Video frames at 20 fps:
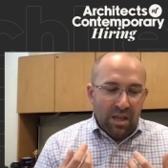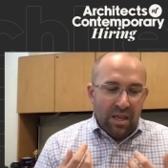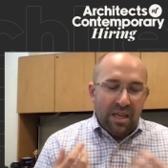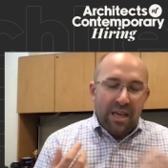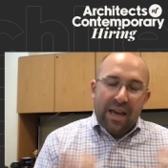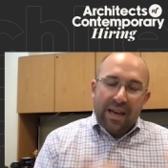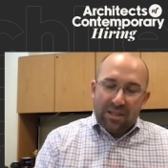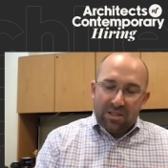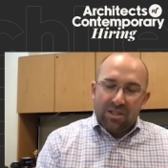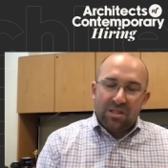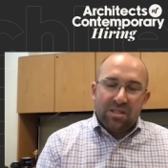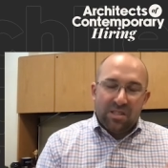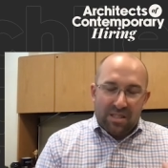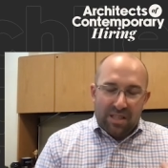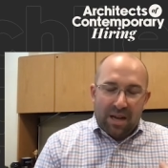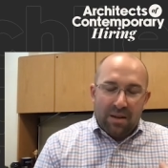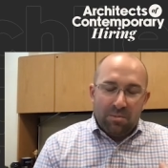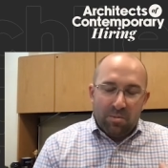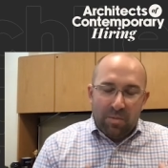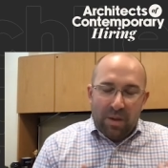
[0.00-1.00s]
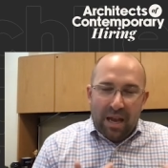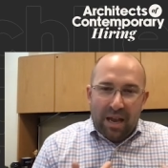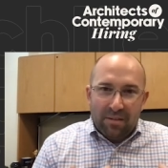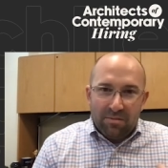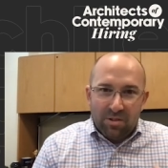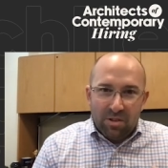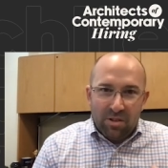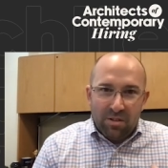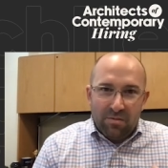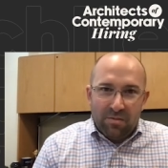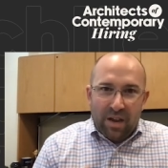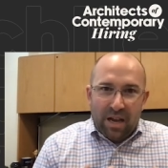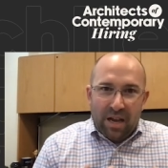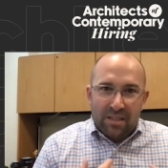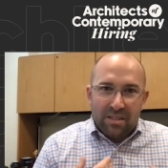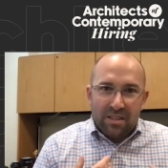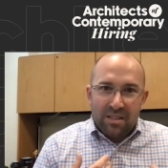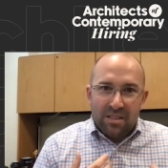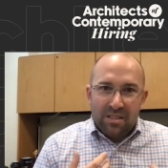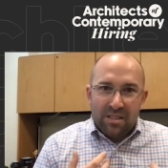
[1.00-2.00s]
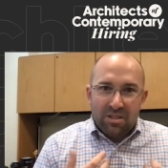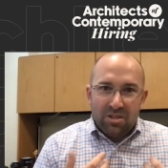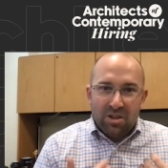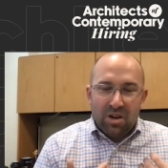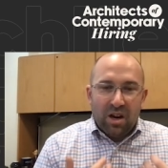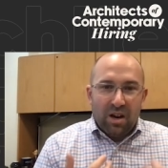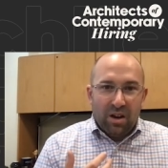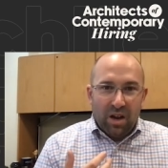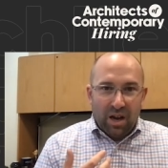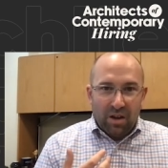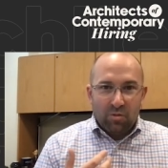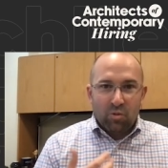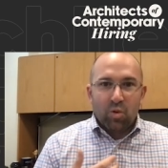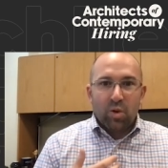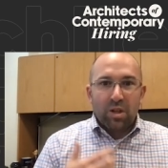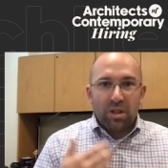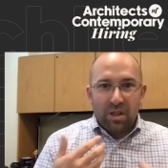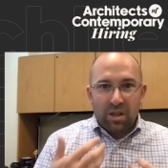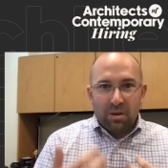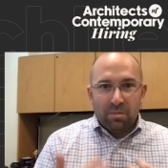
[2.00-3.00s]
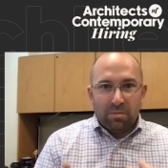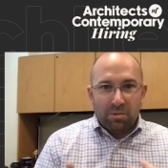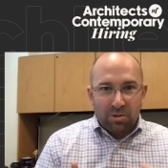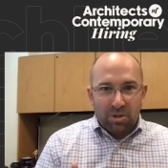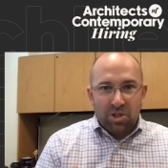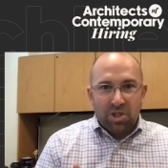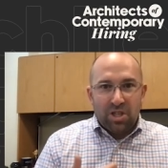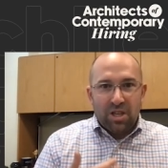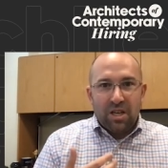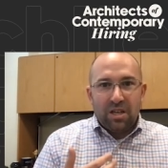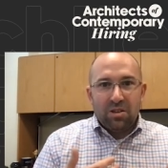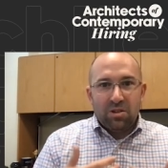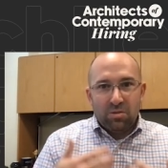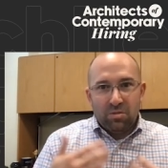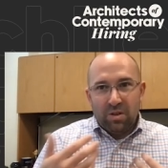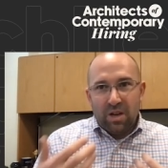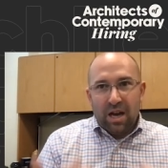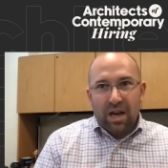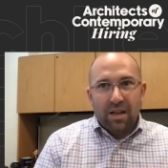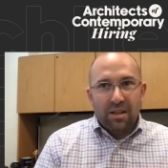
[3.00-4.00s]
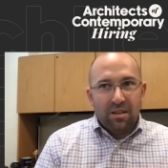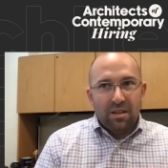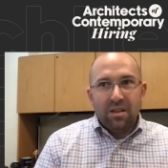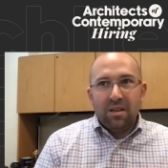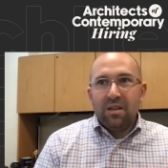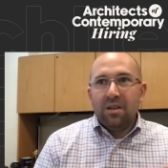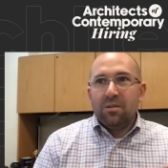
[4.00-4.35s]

he actually stopped me after the fact and he said, you know, I really appreciate you not